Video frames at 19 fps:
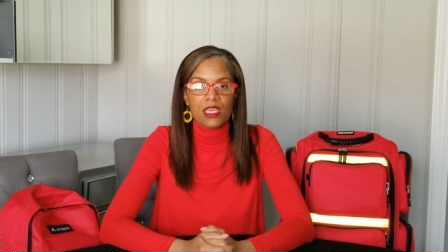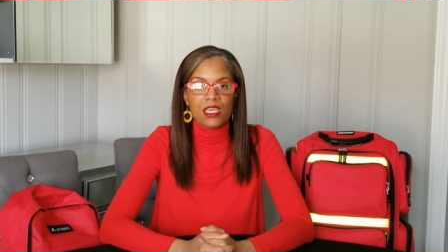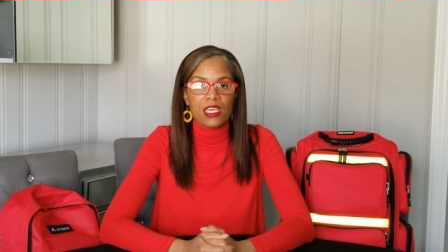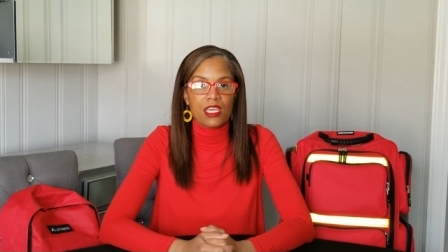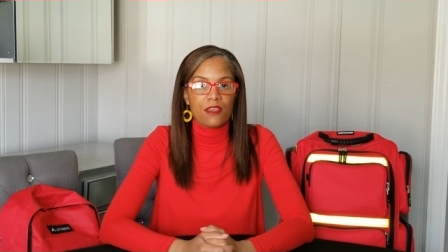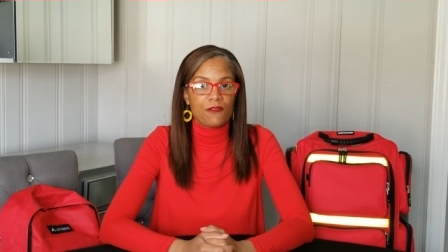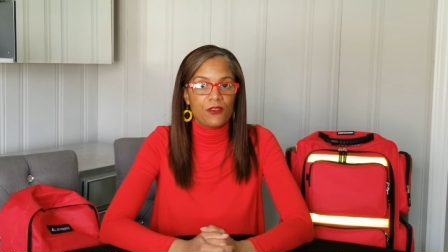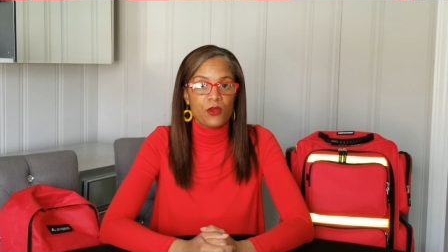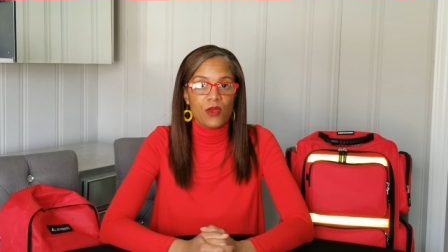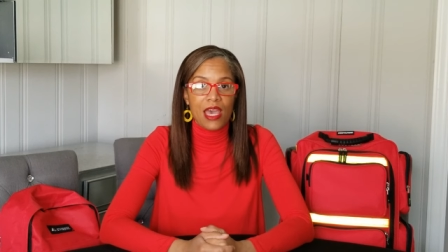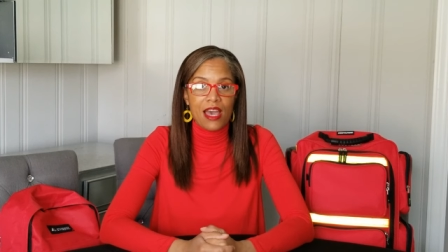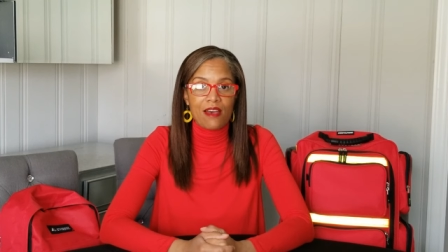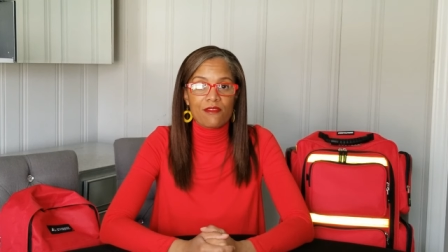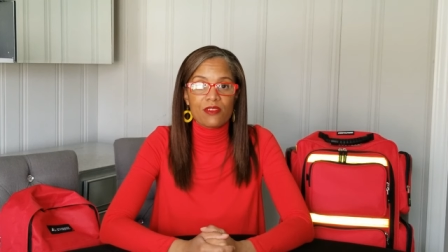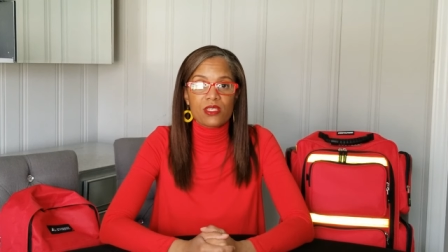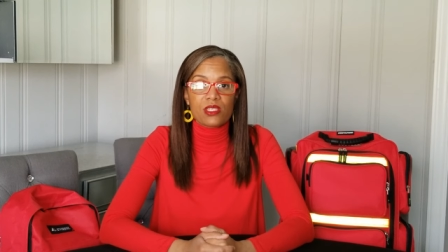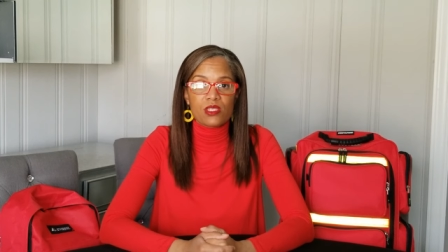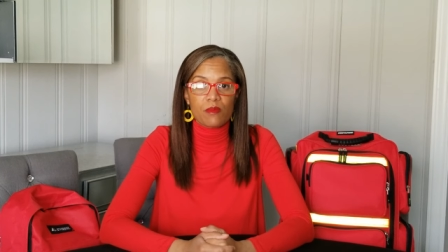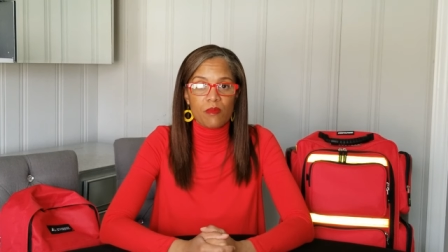If you have
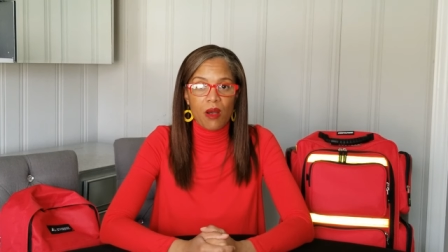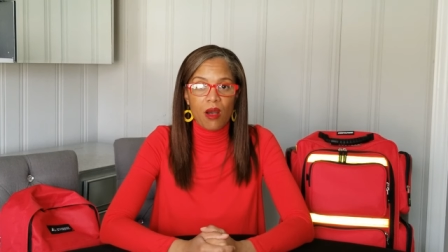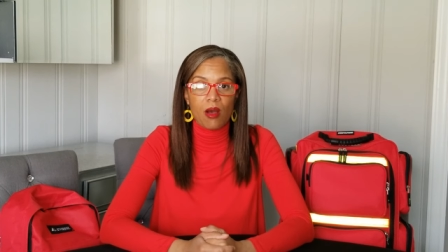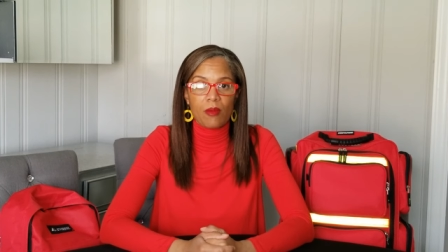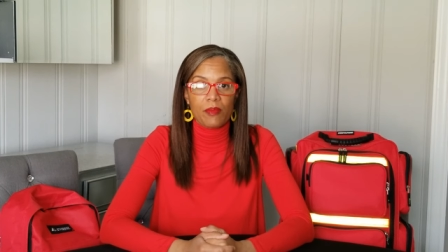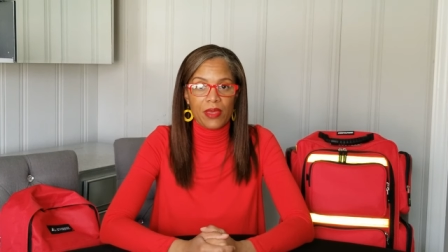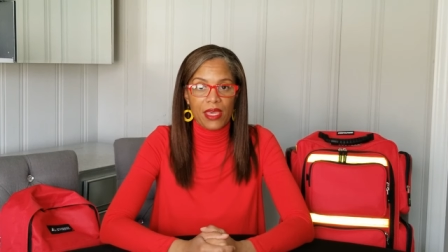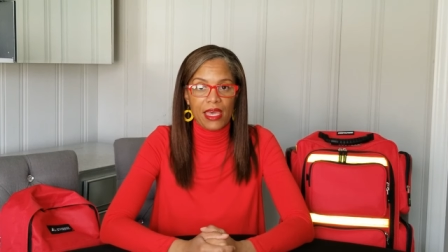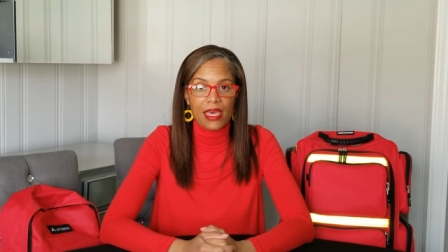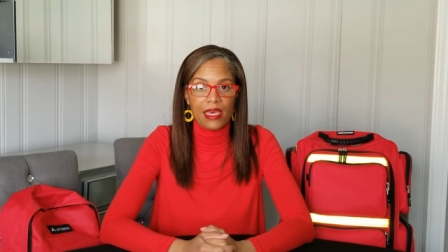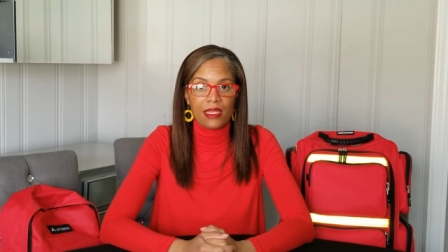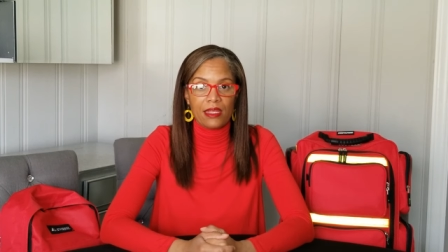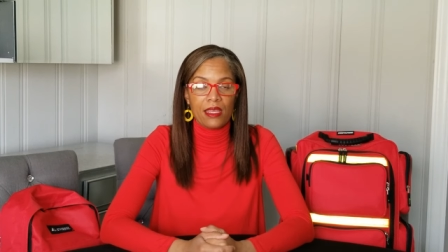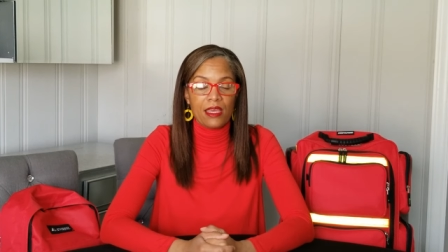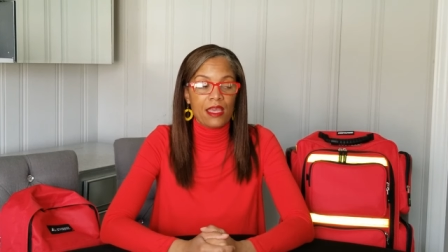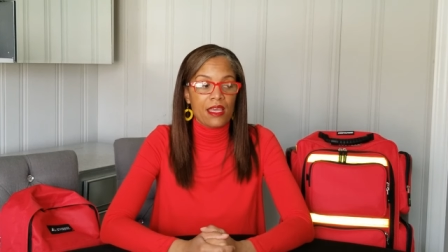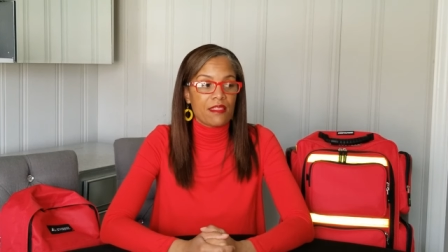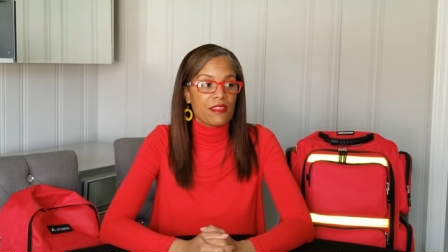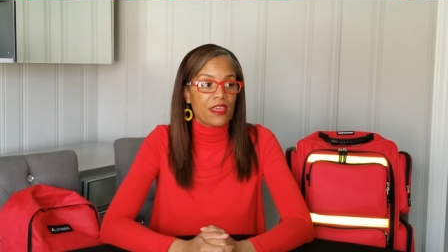a small pet
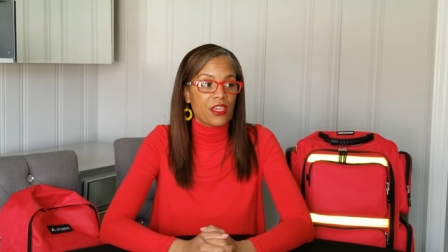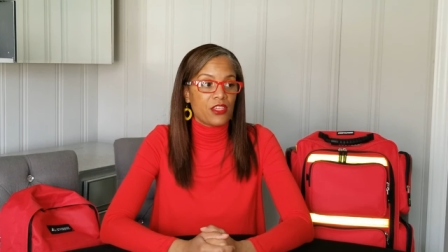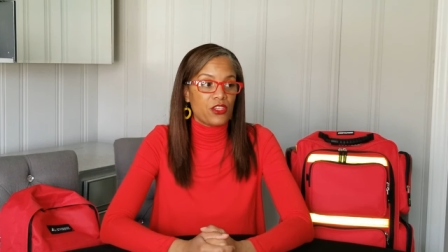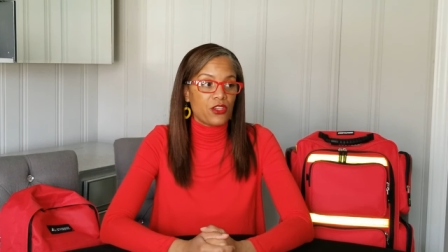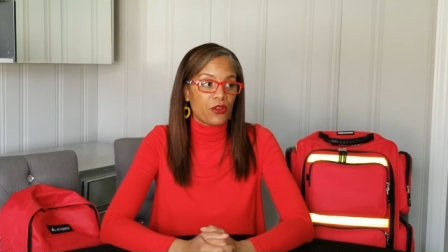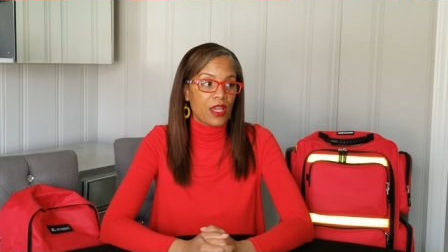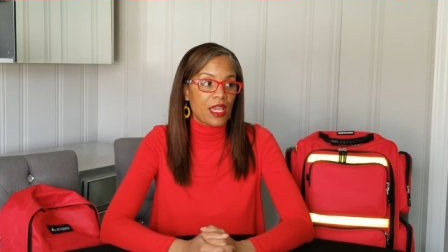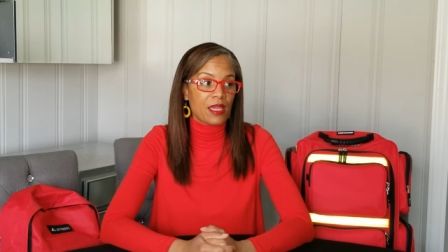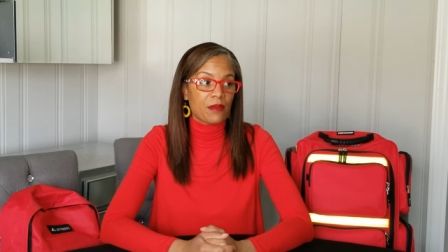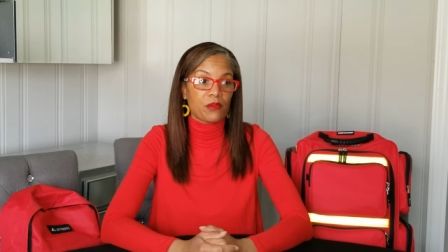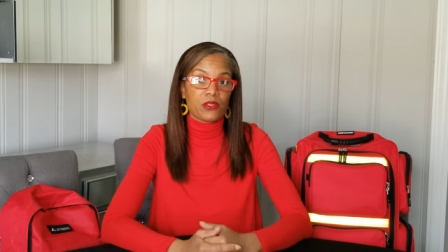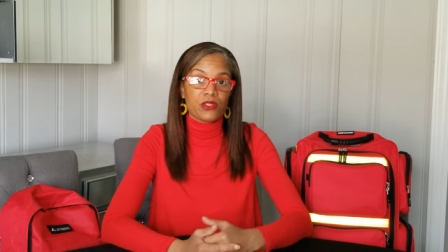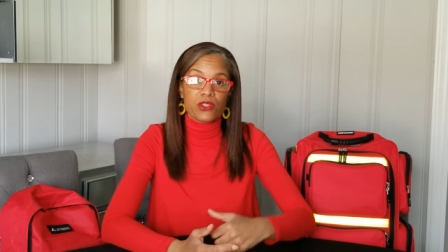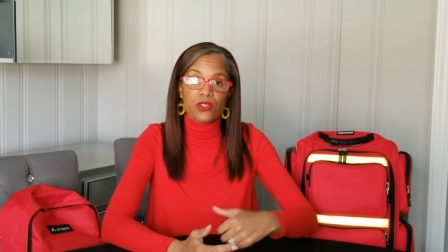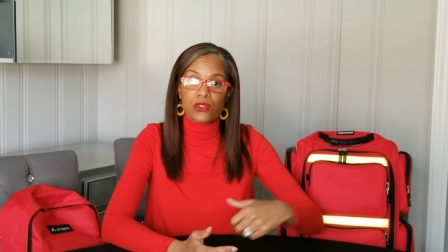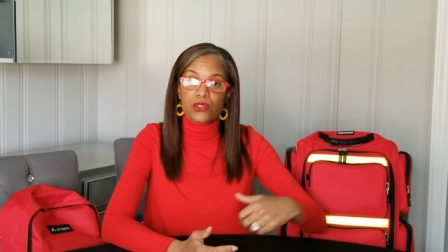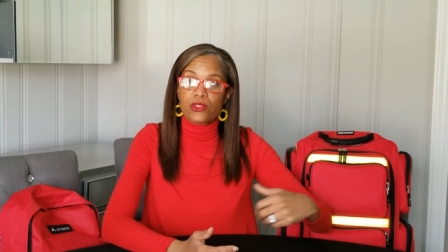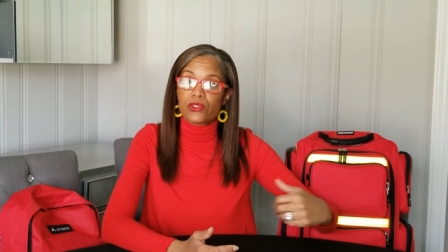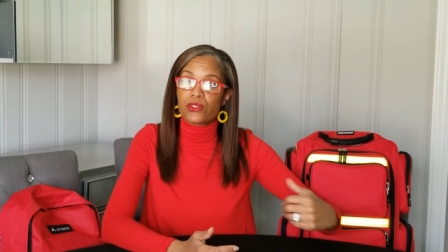that you're able
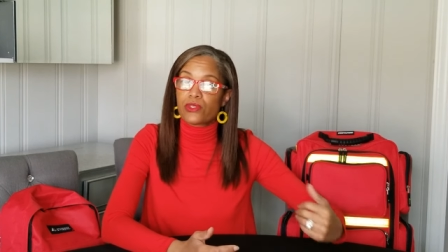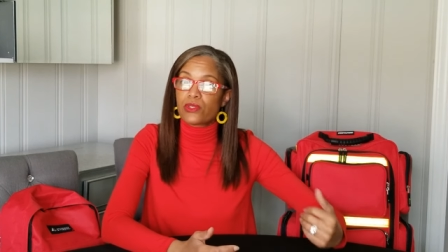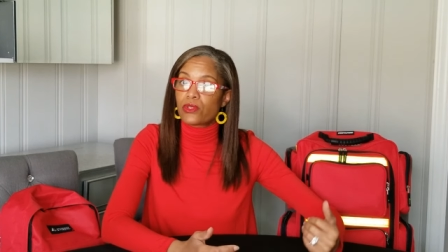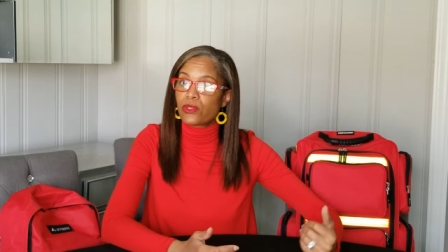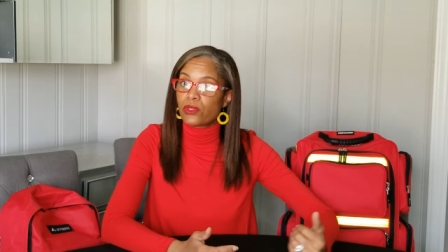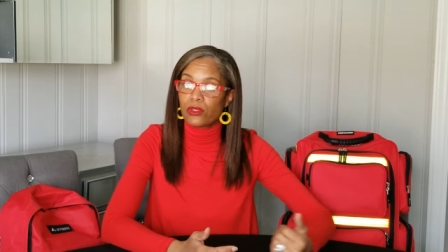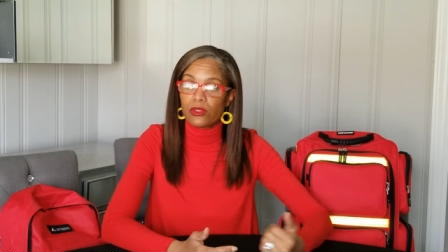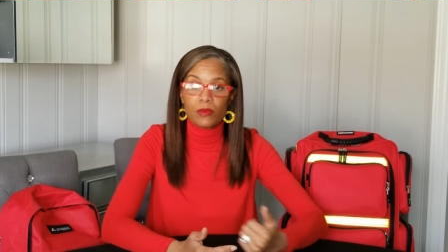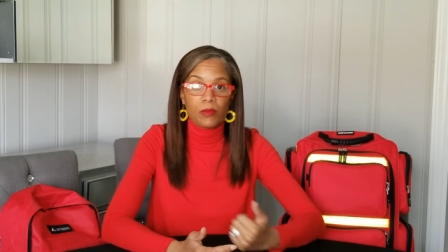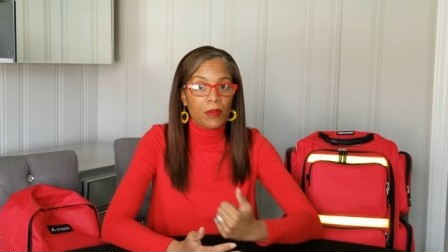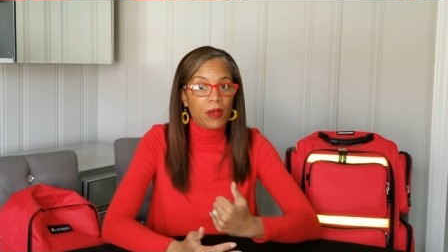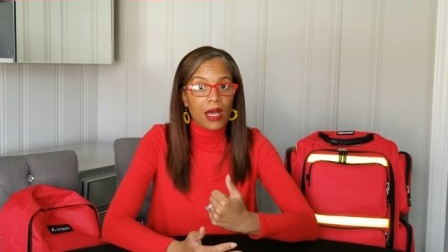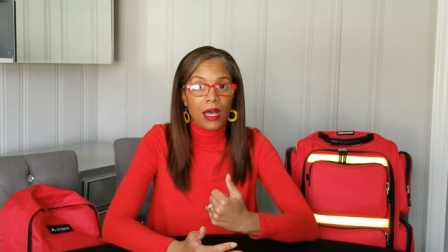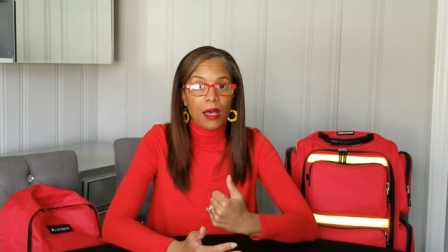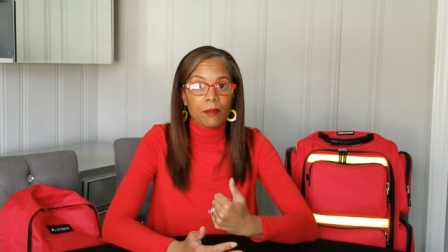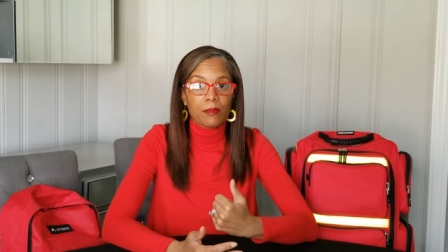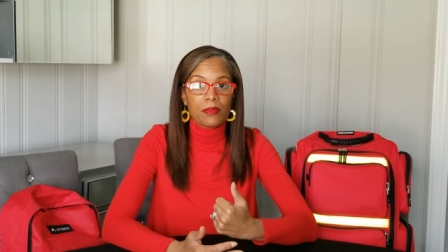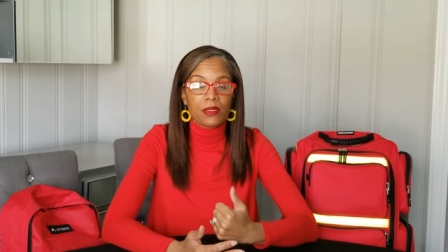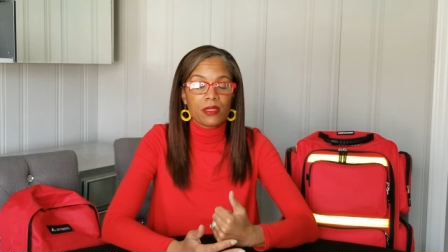to scoop
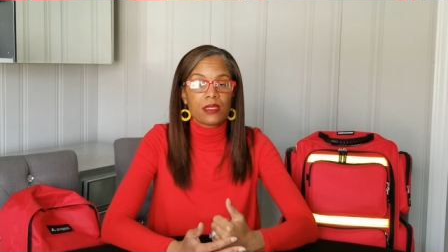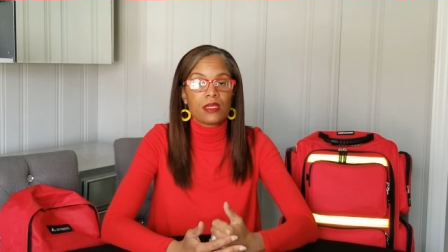up